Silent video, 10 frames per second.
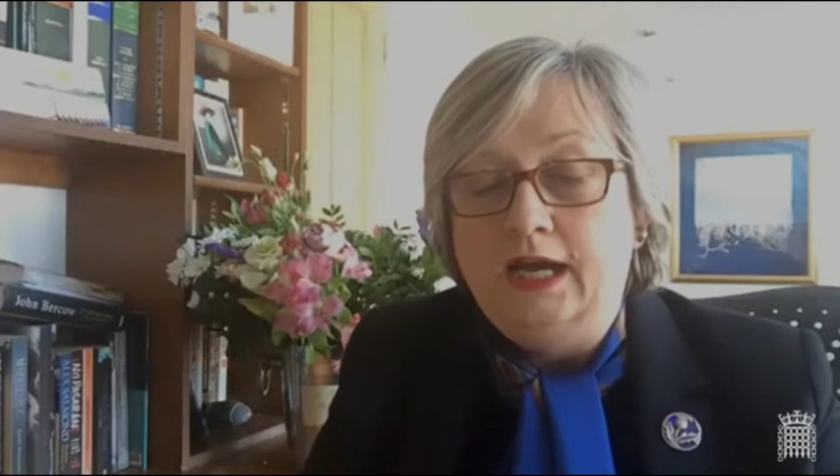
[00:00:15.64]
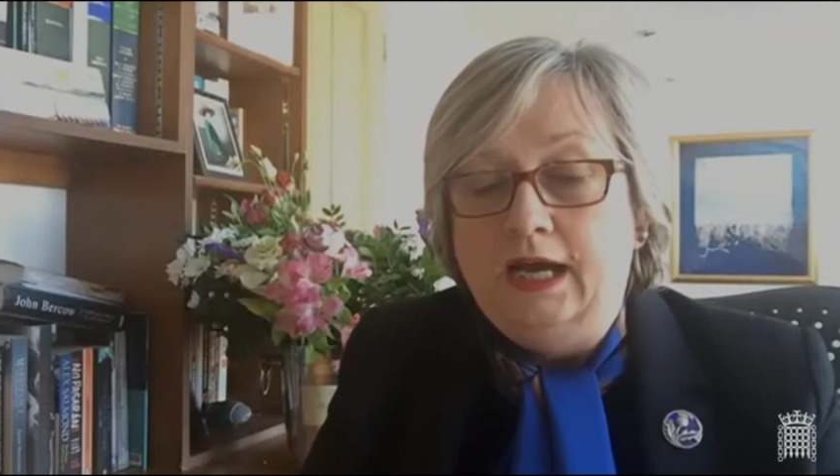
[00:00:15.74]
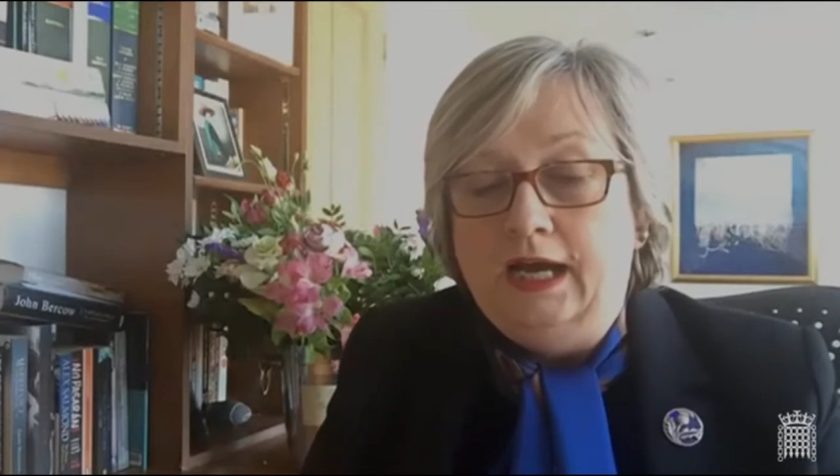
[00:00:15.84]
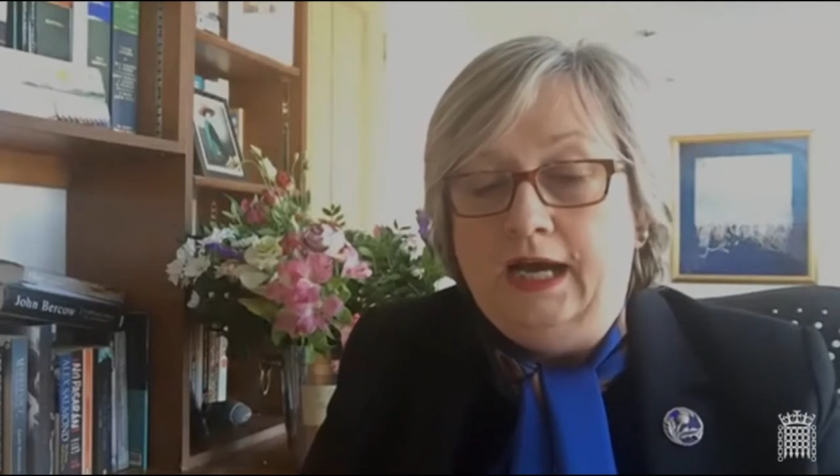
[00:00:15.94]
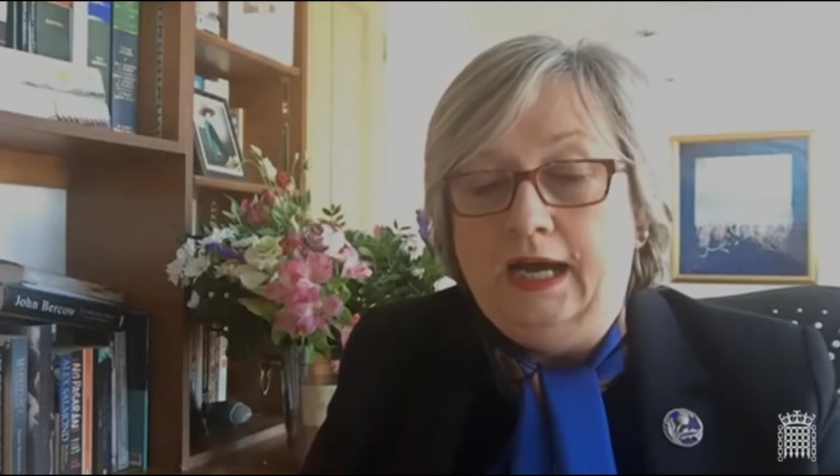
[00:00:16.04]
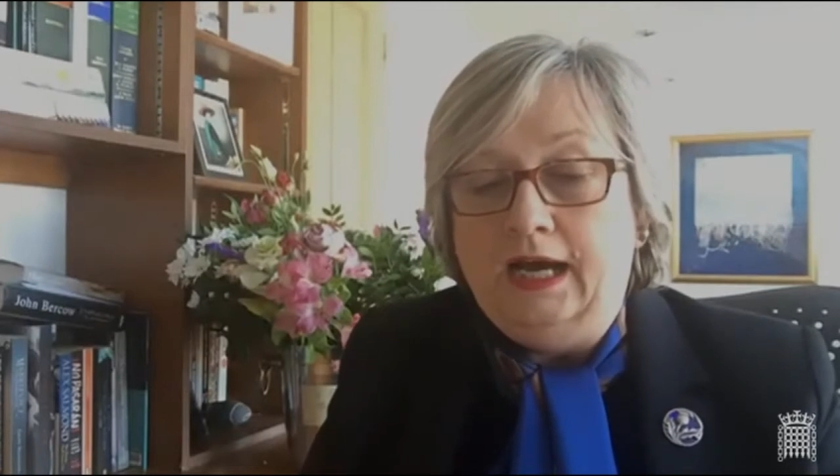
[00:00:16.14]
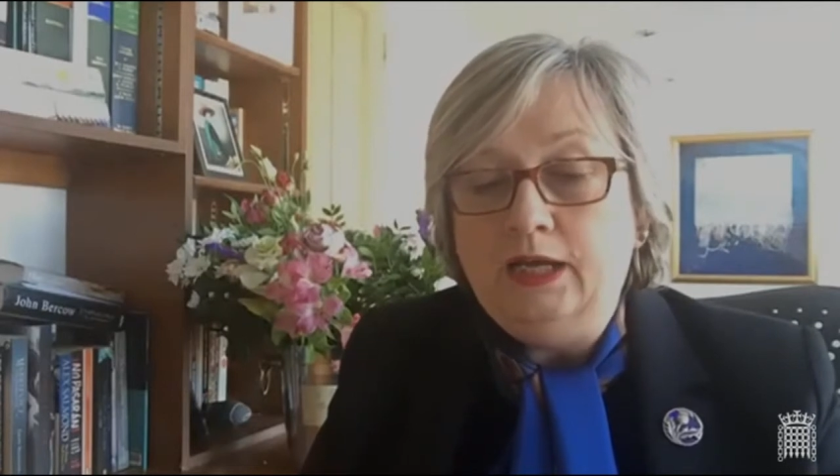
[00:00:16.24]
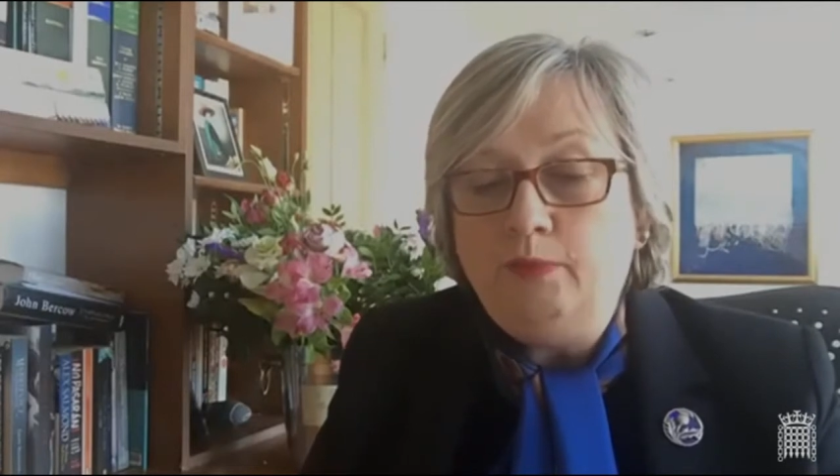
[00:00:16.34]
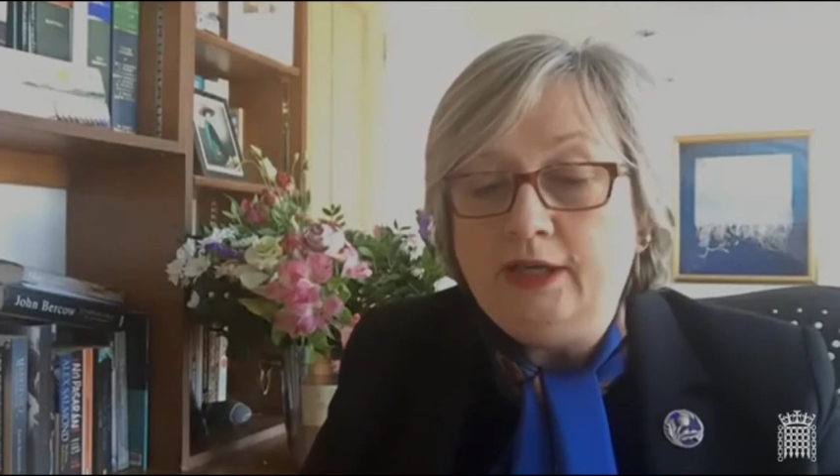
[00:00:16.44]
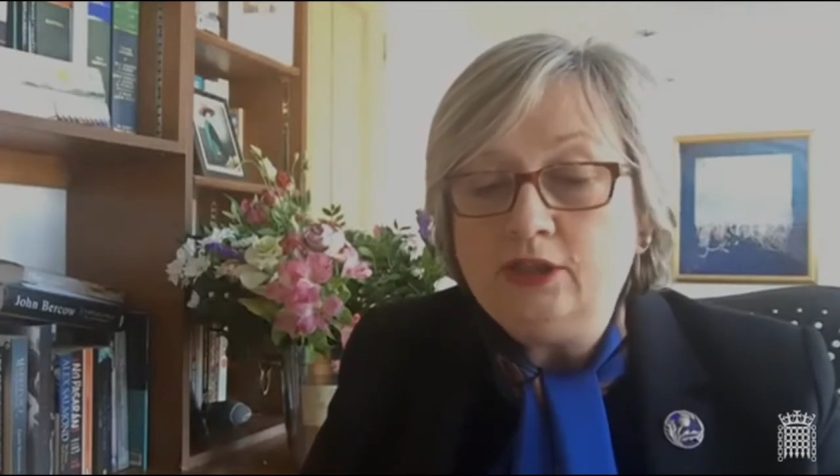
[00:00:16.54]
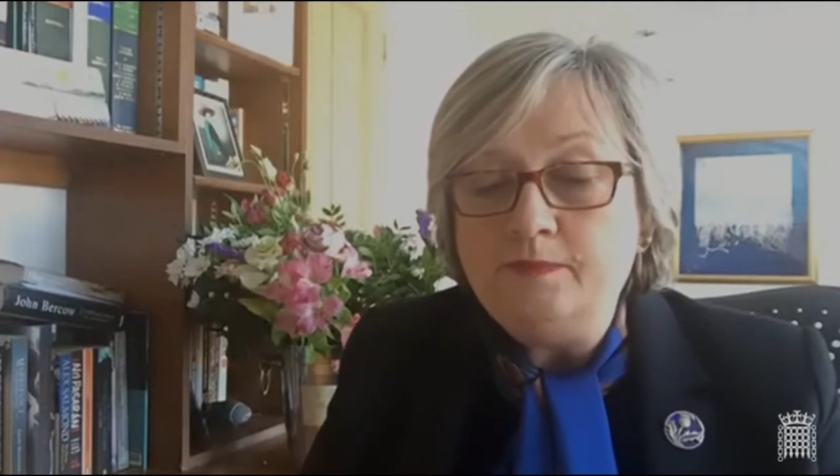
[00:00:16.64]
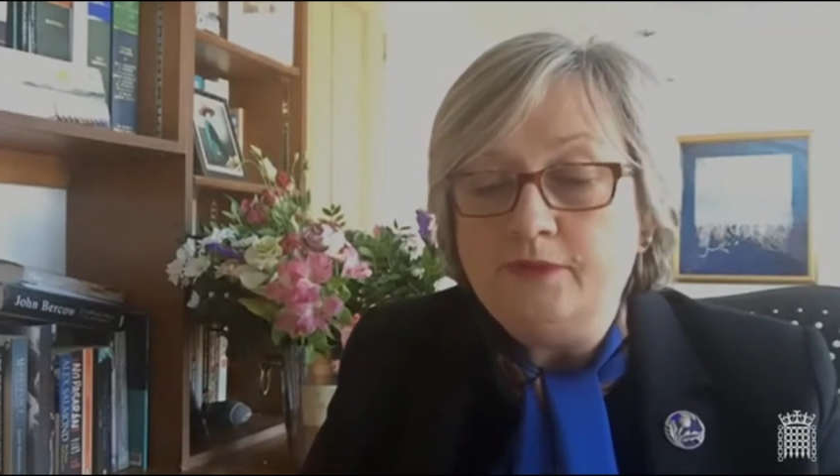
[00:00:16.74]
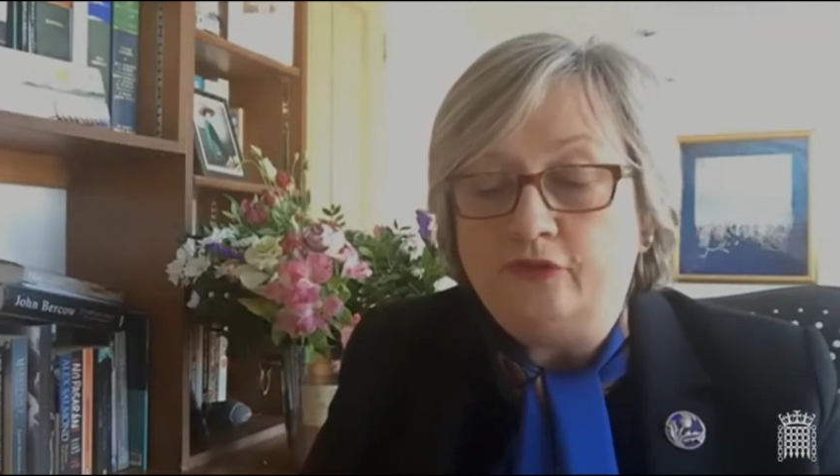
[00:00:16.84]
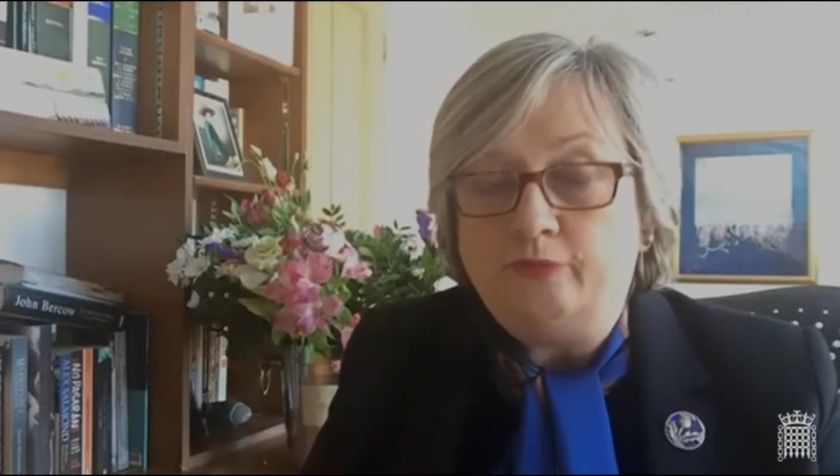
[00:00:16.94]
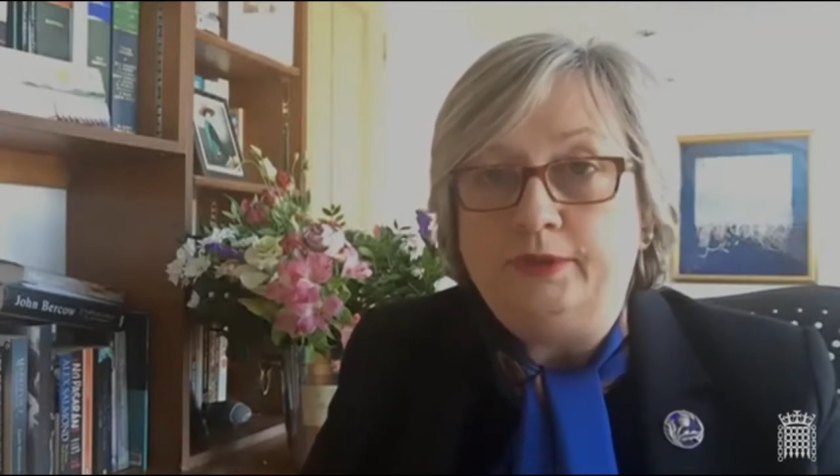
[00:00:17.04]
I welcome
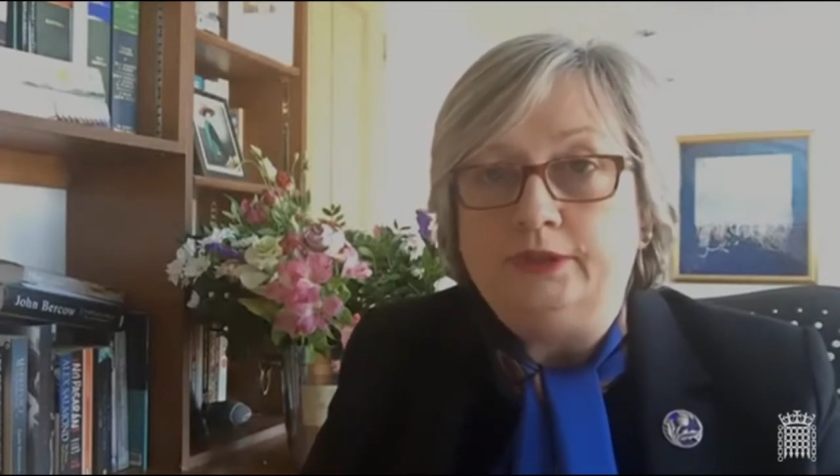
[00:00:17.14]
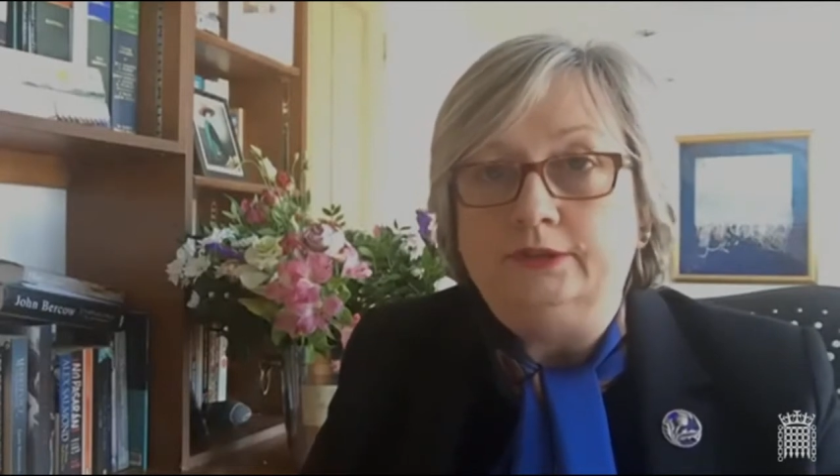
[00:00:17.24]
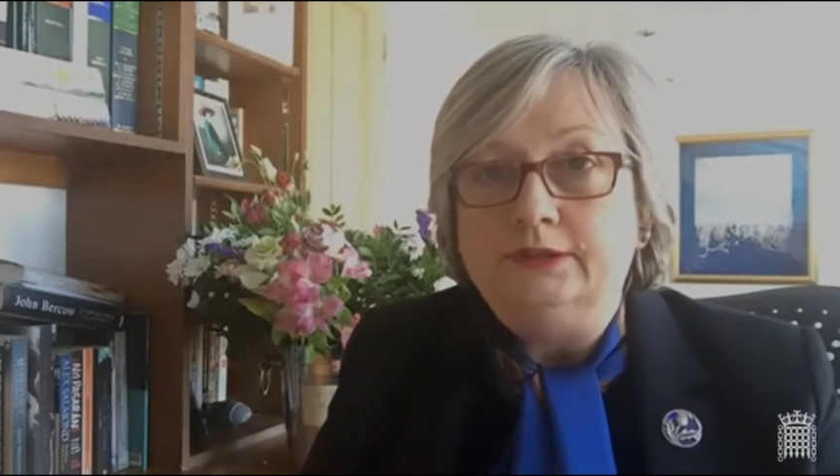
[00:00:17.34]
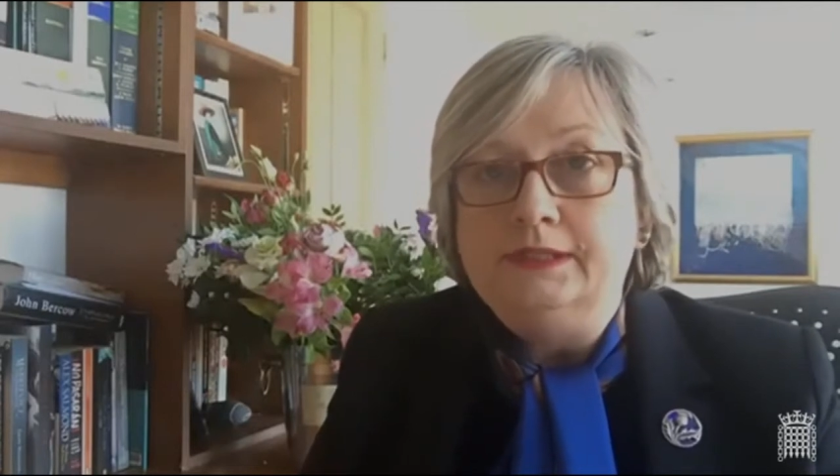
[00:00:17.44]
this bill,